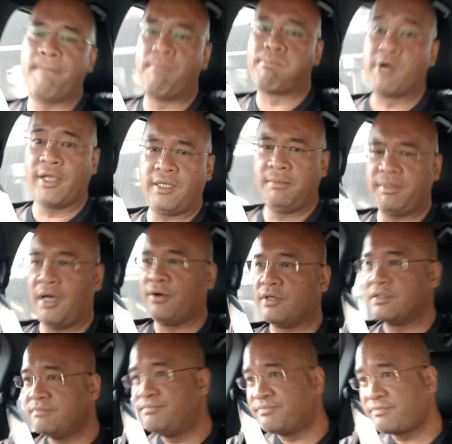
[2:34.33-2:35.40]
braking power.
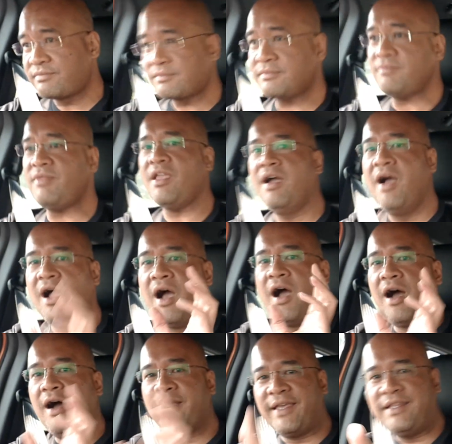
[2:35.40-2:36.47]

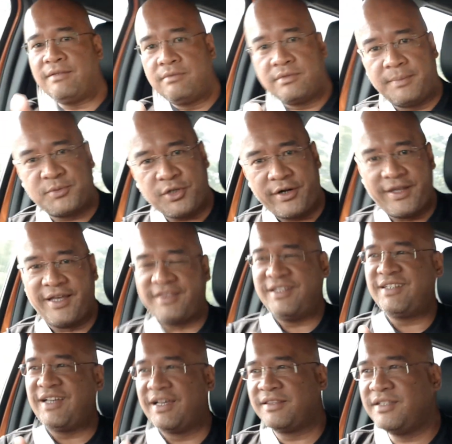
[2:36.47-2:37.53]
Again, I'm sorry, I
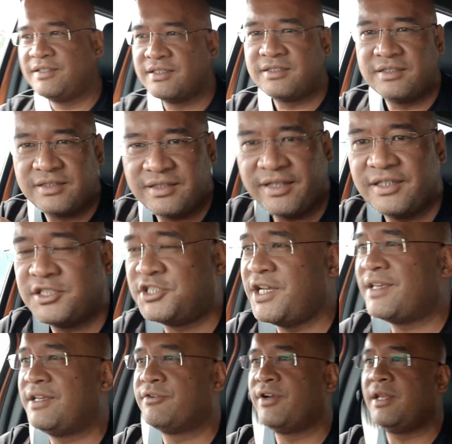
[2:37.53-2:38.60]
think this thing is
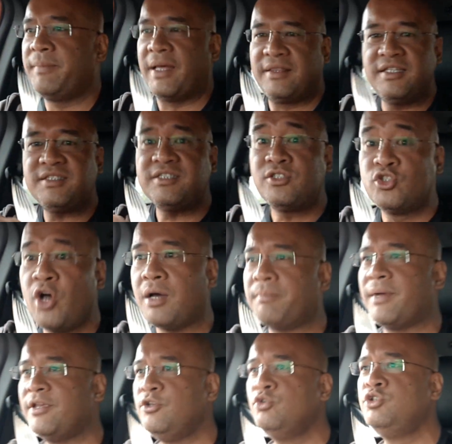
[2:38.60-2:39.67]
shaking really bad. This is not
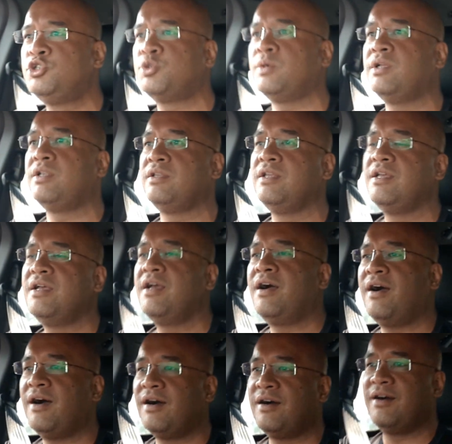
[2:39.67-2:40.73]
my usual
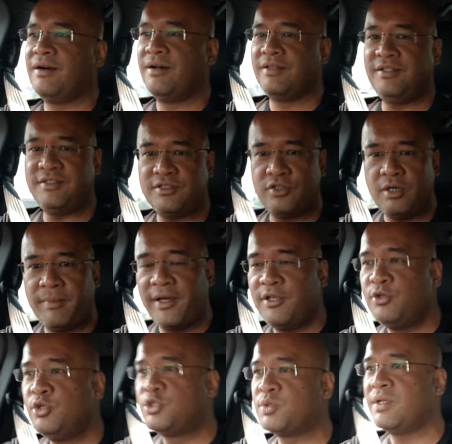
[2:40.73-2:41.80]

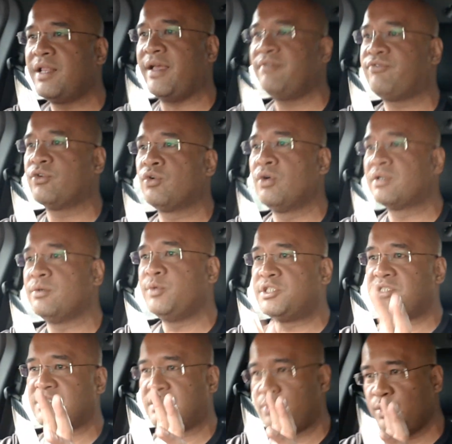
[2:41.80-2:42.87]
handphone holder,
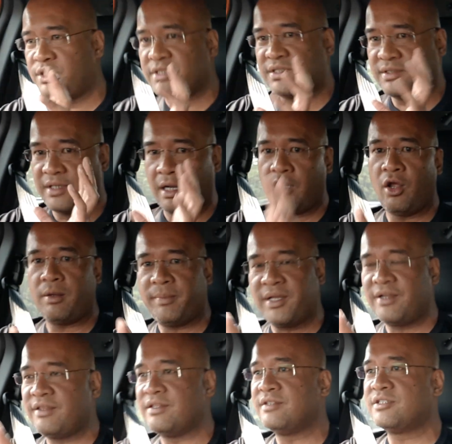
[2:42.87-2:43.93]
which is a lot
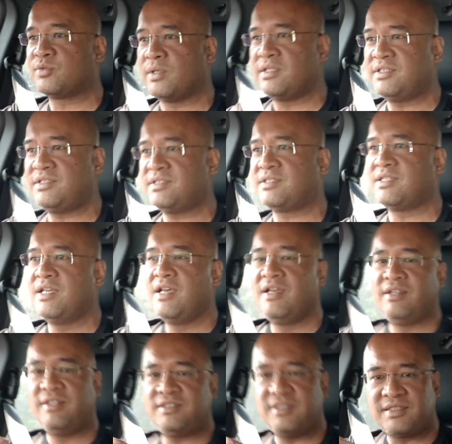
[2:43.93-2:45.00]
better than this one. This is
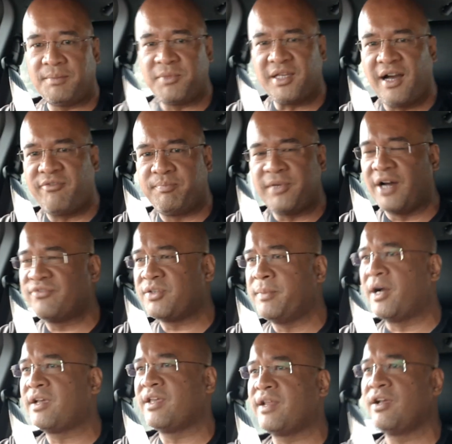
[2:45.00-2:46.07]
something
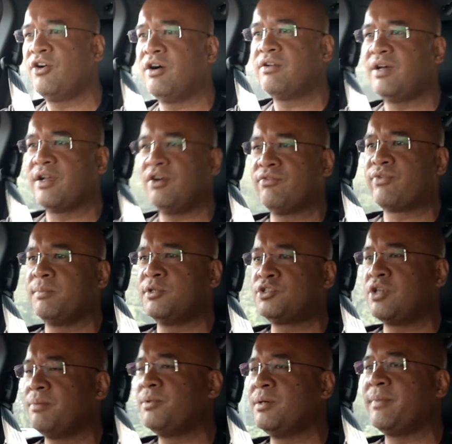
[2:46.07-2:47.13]
aftermarket I got from a
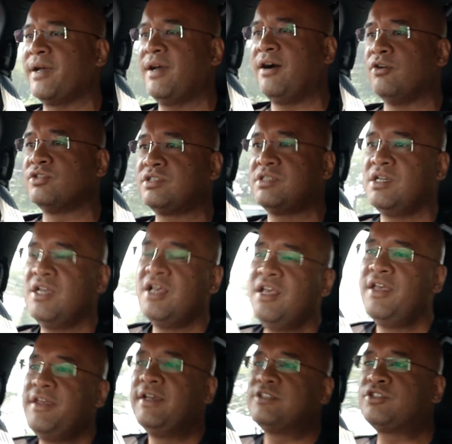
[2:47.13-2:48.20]
shop near my house.
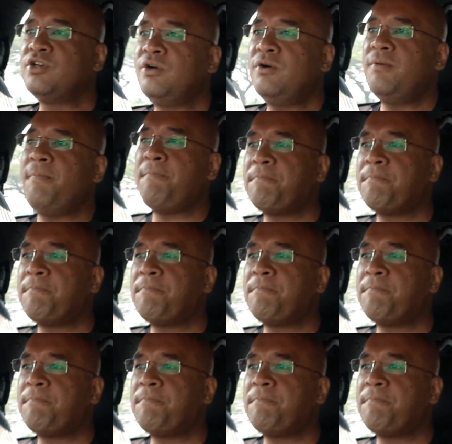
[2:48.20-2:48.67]
So